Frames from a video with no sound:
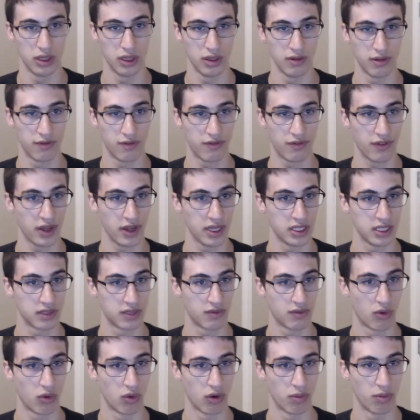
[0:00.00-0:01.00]
phase
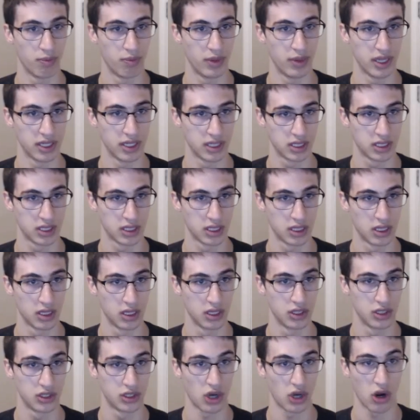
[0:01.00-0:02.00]
4 Bis
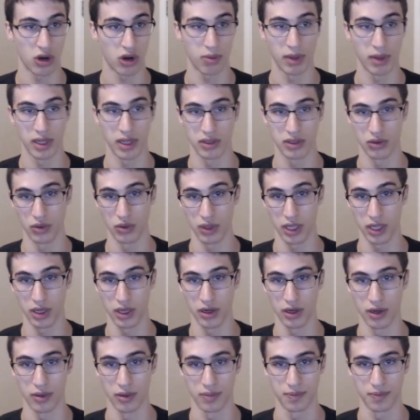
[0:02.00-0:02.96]
Darkmantle gear,